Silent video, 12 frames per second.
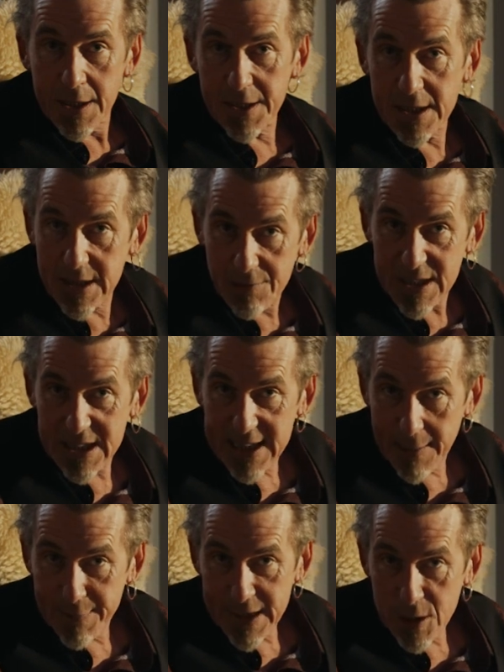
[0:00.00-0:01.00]
and as I was
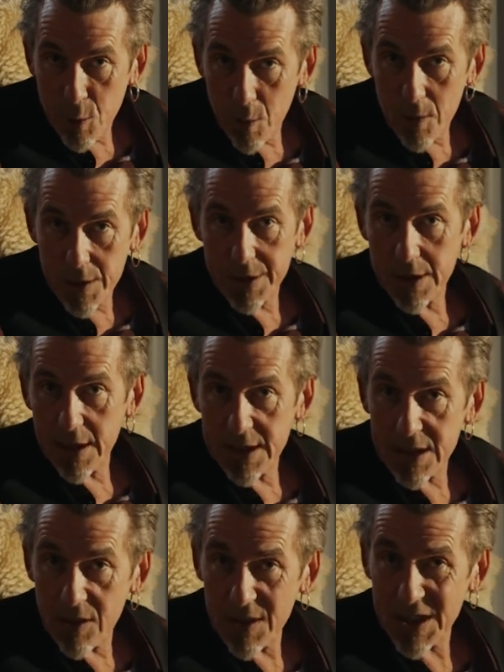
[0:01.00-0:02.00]
stepping towards it, I
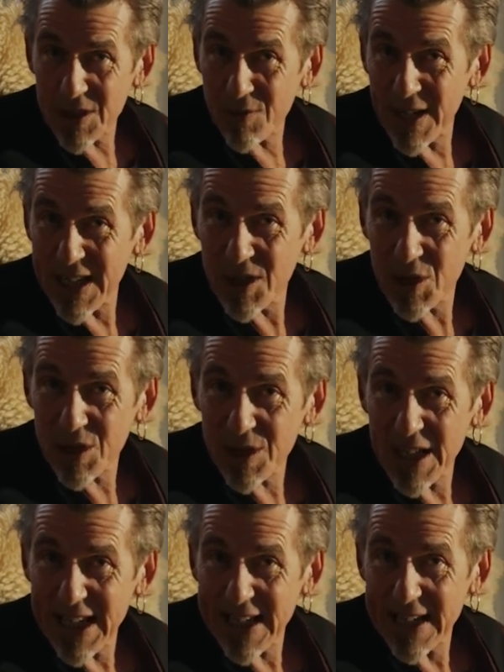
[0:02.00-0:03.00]
saw a strange
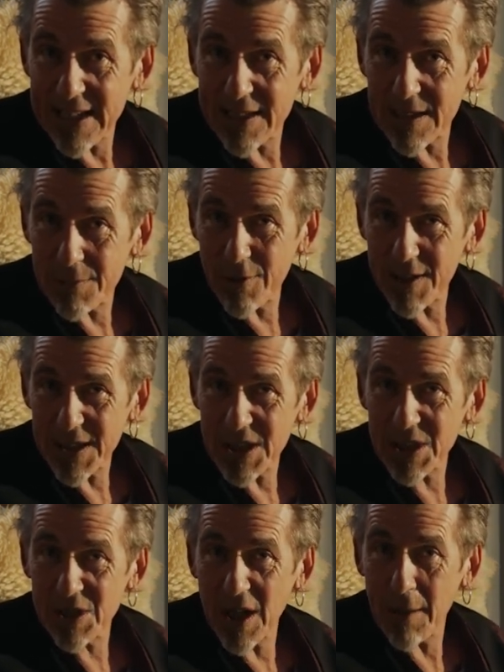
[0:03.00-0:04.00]
thing that brought a
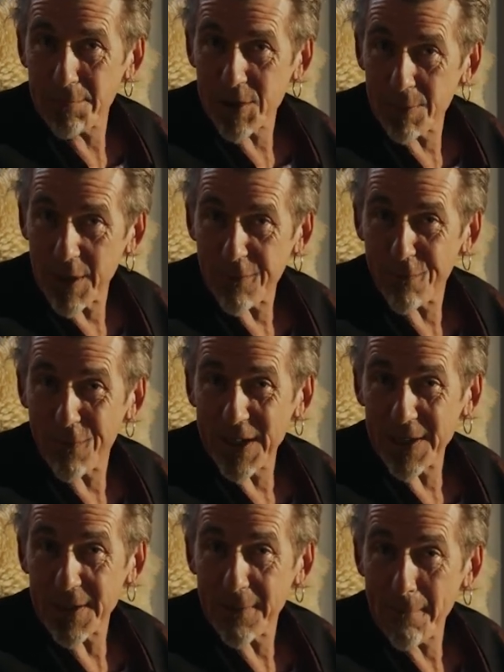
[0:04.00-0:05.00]
stop to my
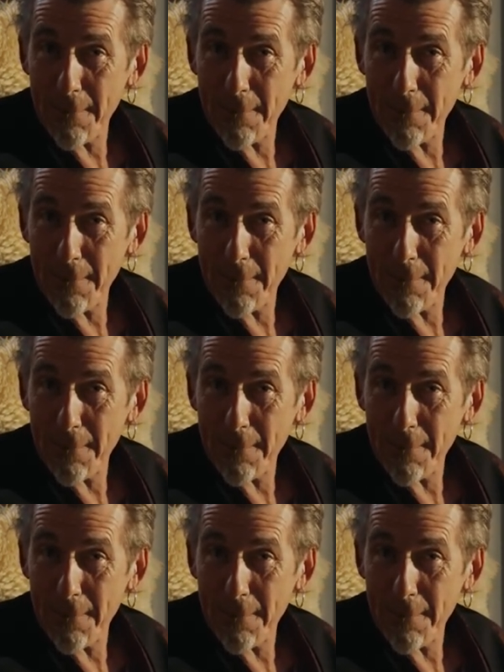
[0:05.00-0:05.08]
feet.